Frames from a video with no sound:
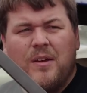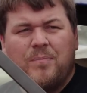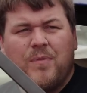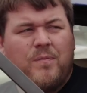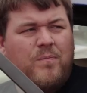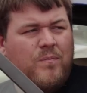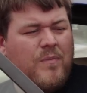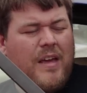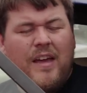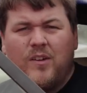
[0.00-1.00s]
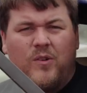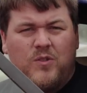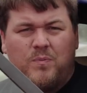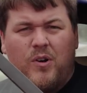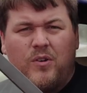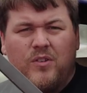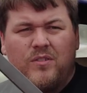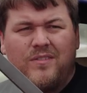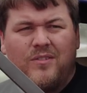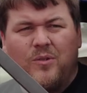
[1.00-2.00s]
the aircon's
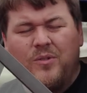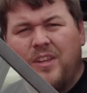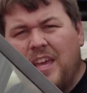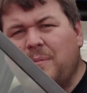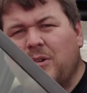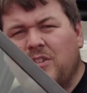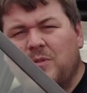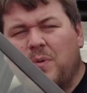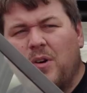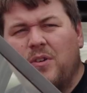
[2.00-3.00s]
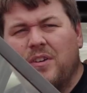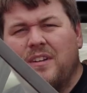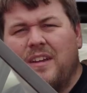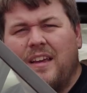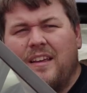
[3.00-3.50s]
broken or the gearbox is broken.